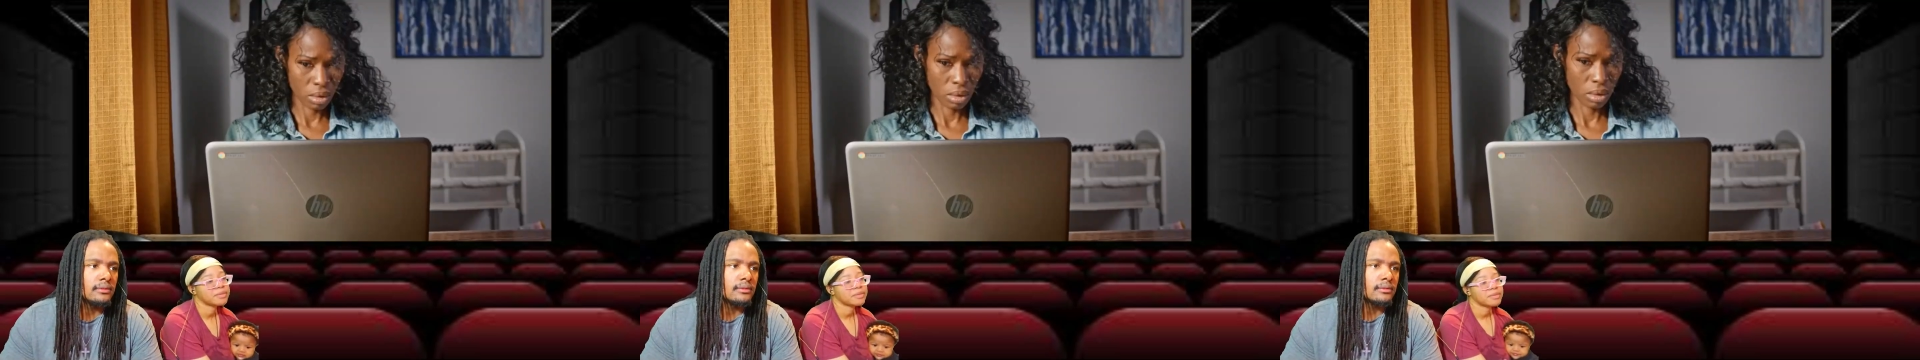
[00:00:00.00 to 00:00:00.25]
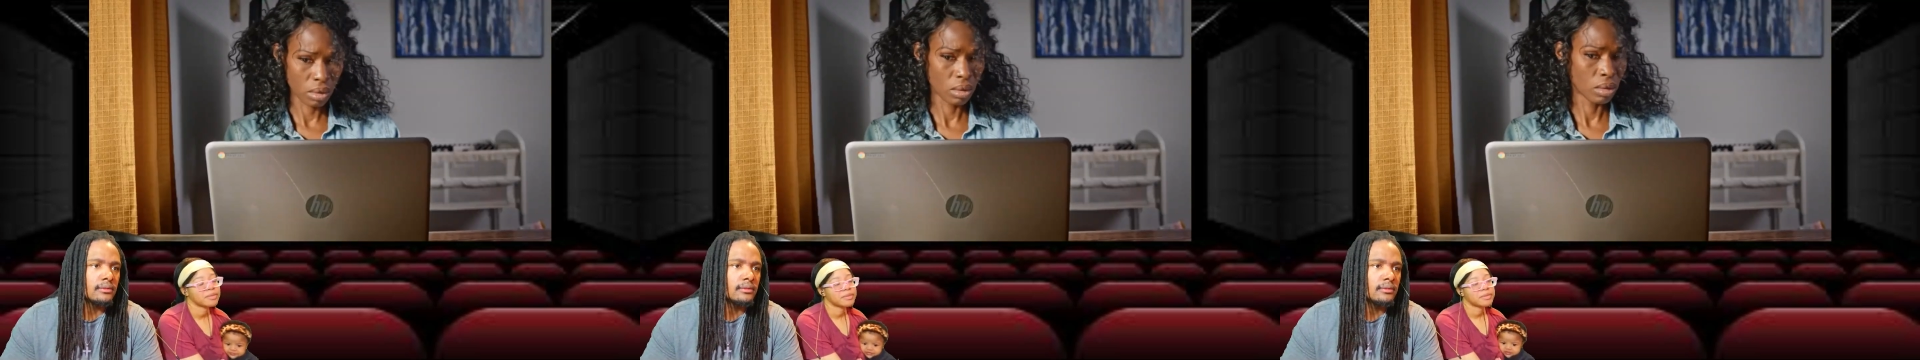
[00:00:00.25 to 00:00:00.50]

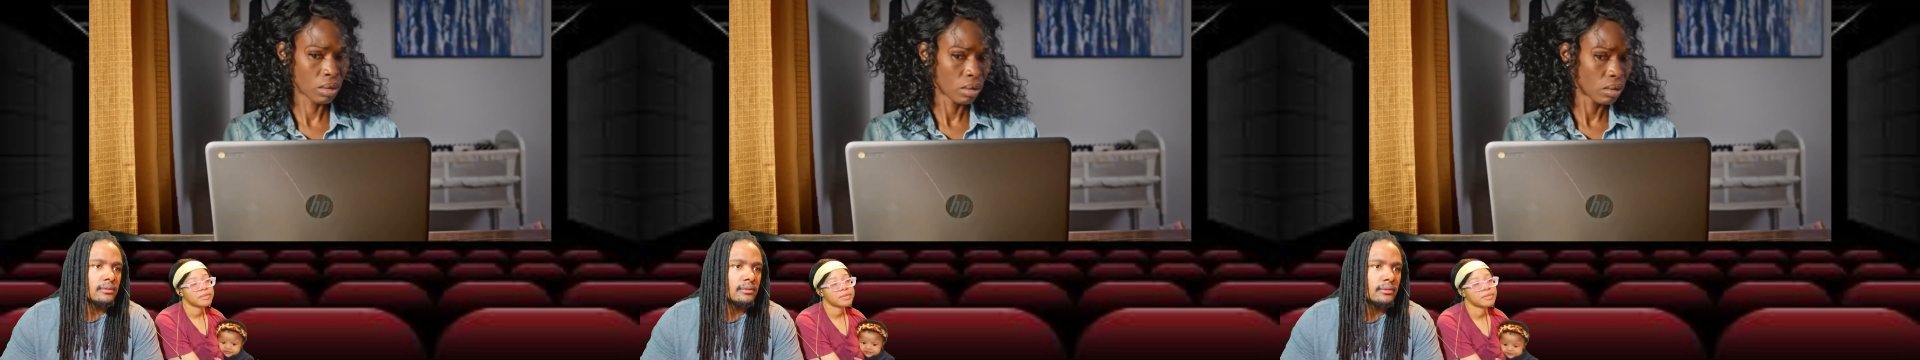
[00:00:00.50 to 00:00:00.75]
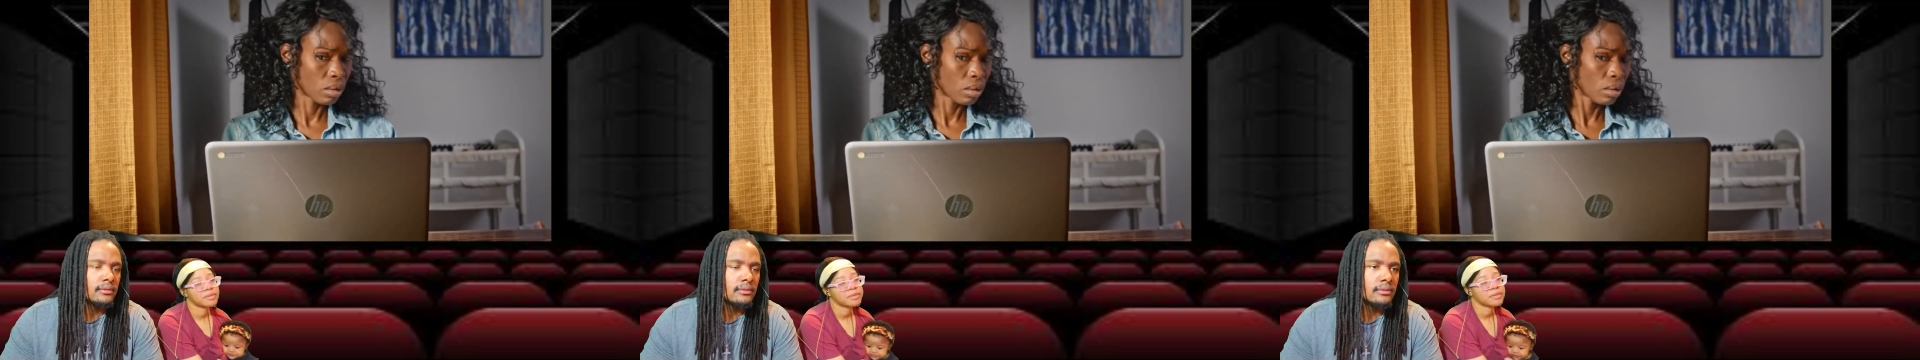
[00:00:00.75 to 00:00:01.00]

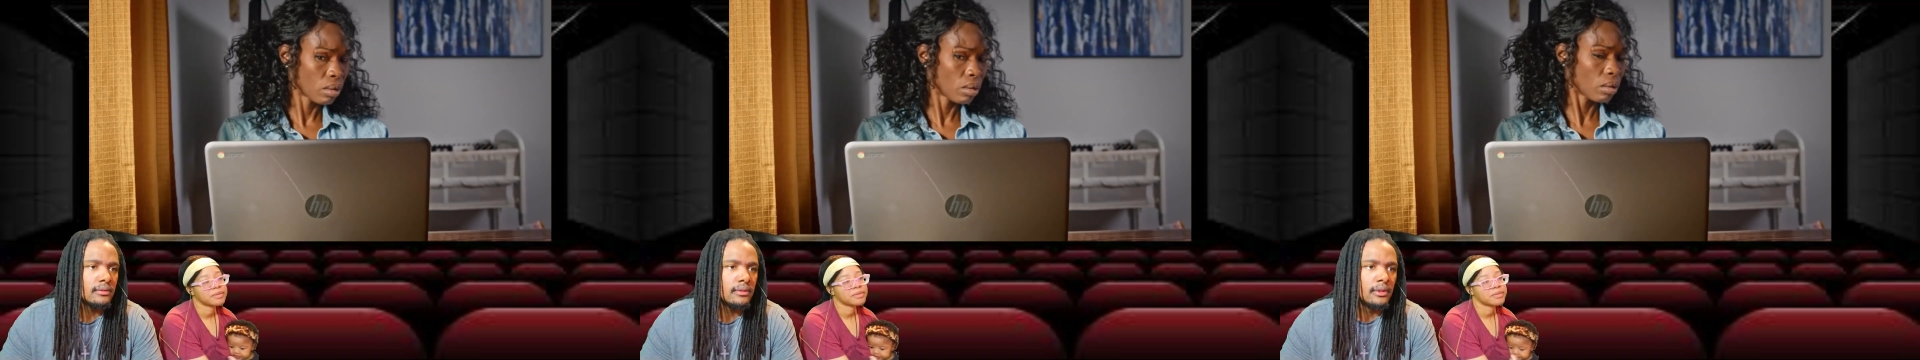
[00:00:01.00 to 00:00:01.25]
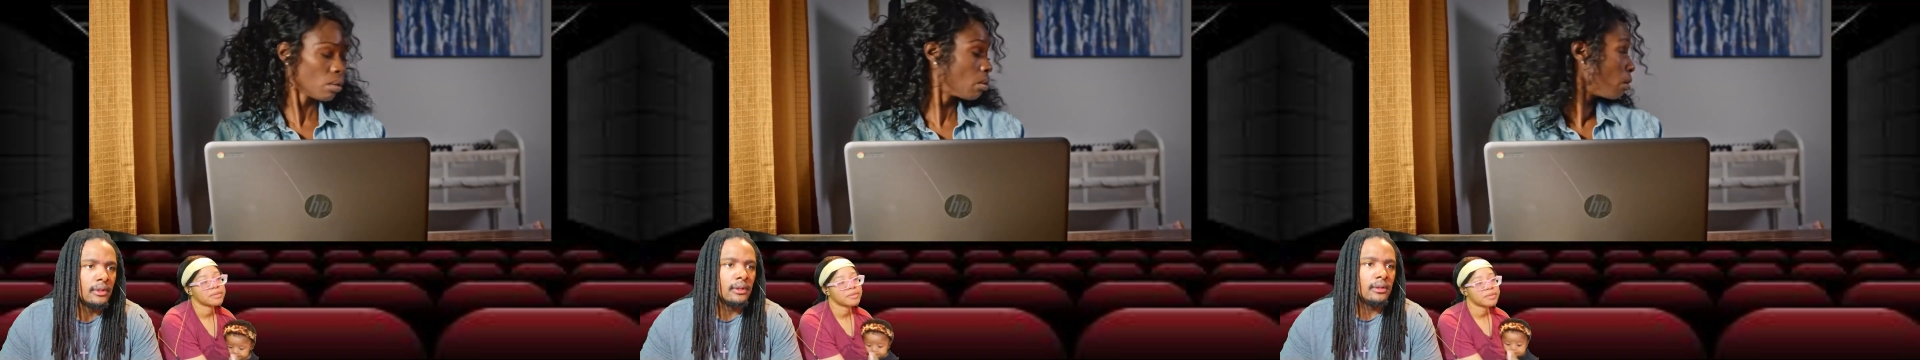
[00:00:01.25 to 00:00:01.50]

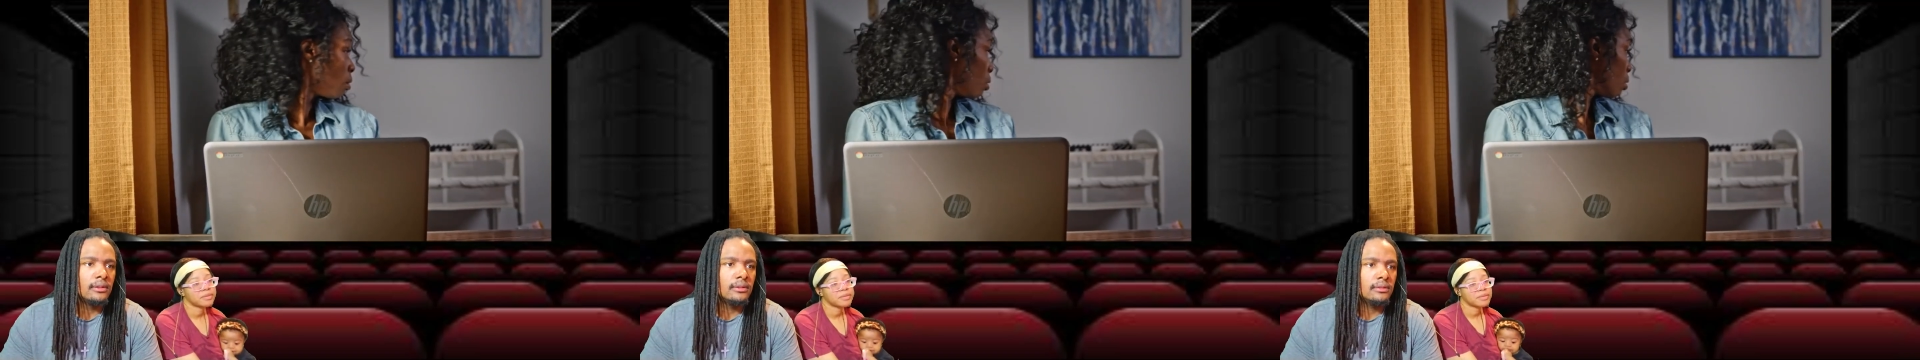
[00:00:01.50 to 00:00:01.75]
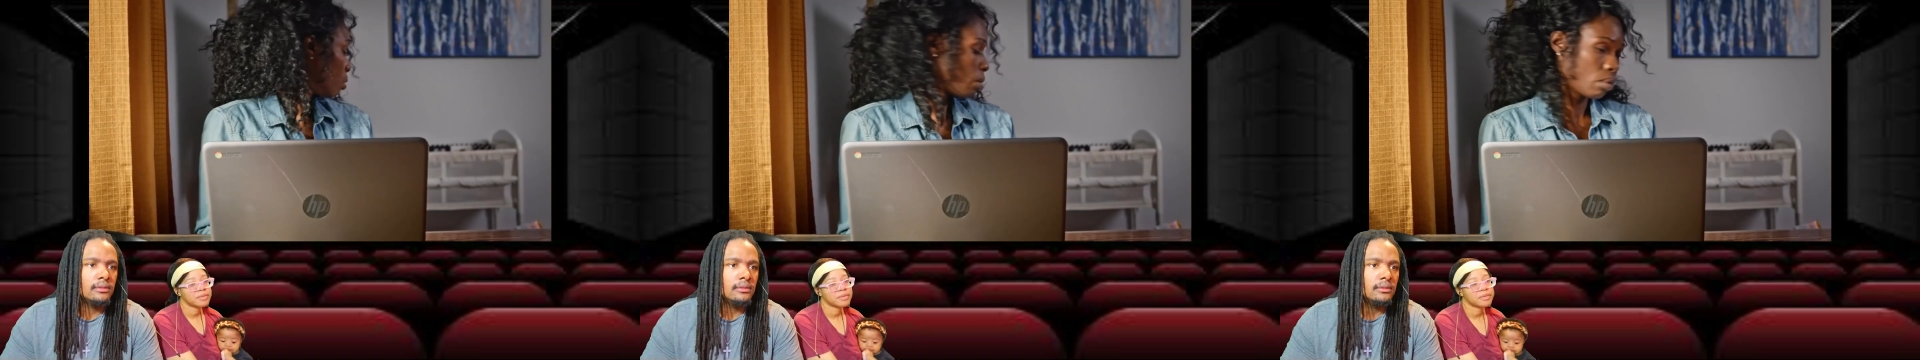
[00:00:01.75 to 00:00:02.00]

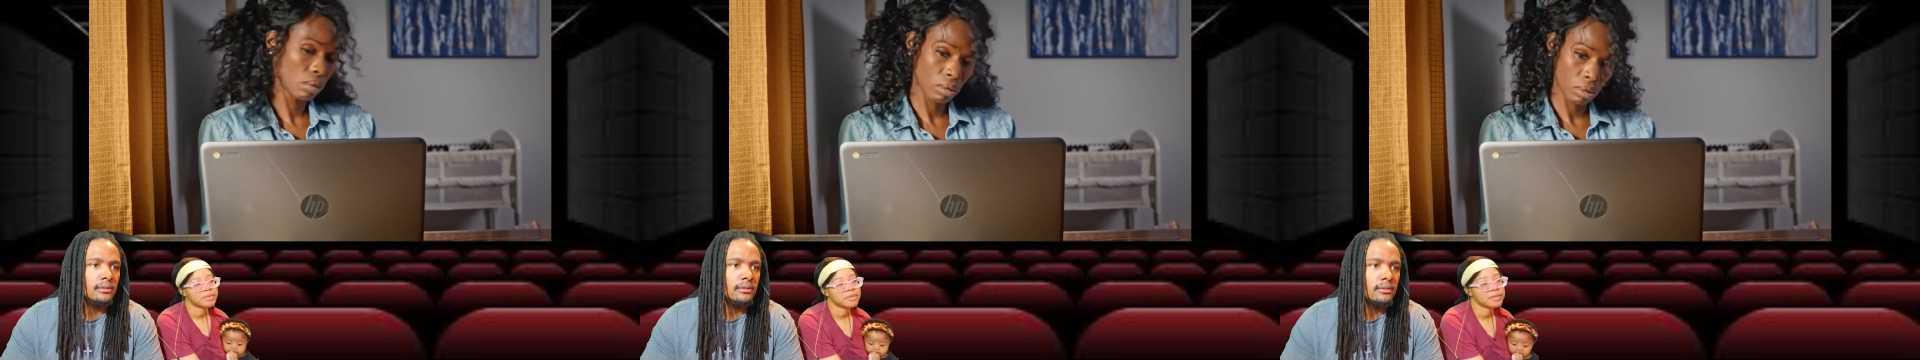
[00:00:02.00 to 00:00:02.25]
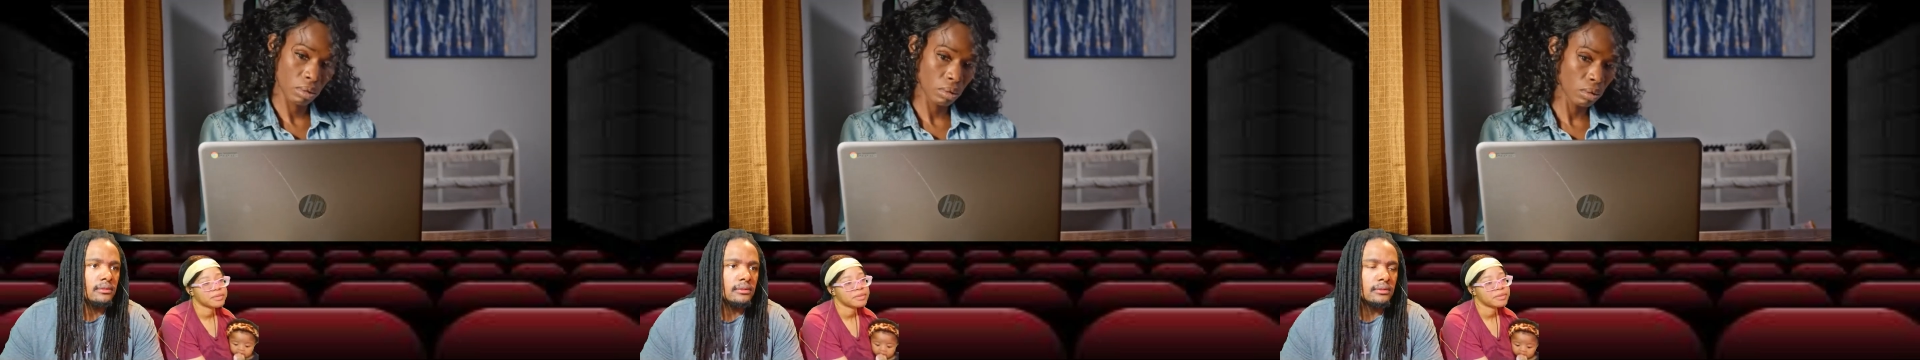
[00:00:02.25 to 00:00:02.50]

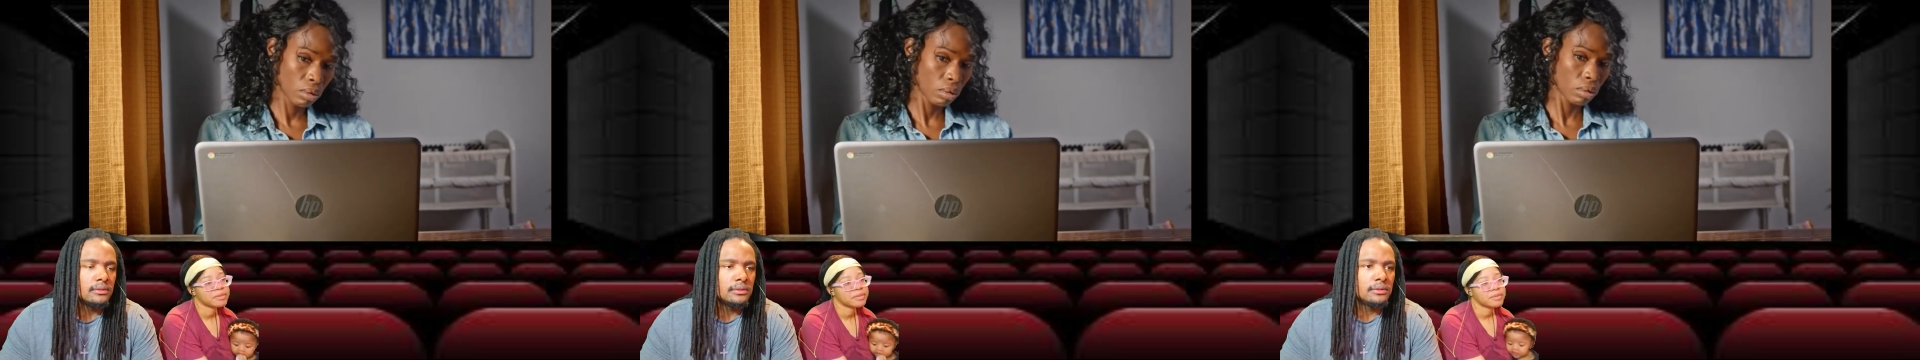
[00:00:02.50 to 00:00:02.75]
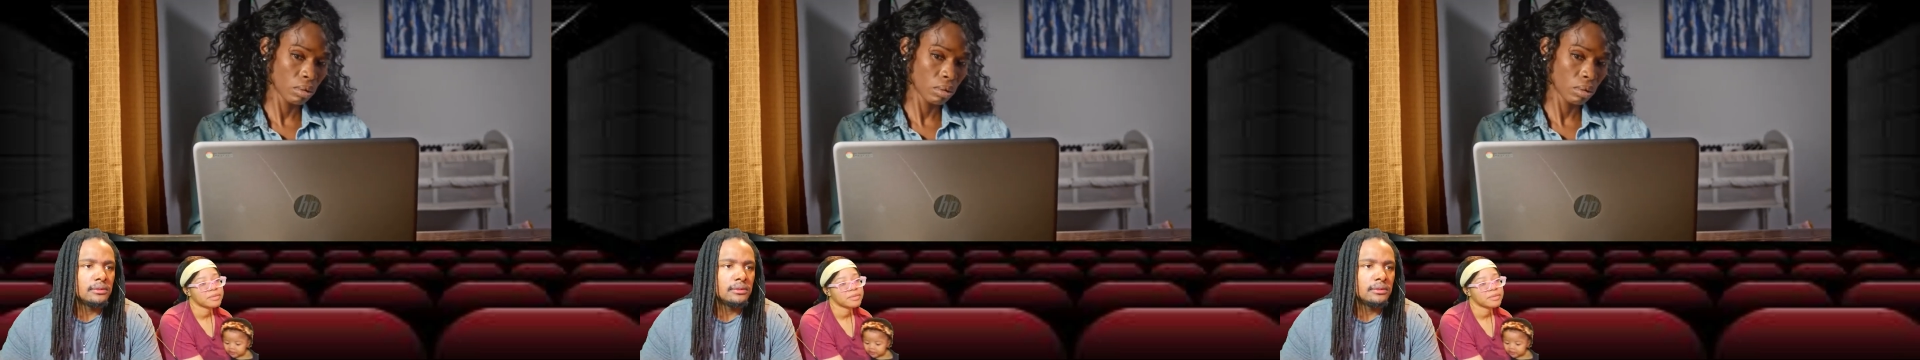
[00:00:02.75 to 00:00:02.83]
No one is speaking in this clip.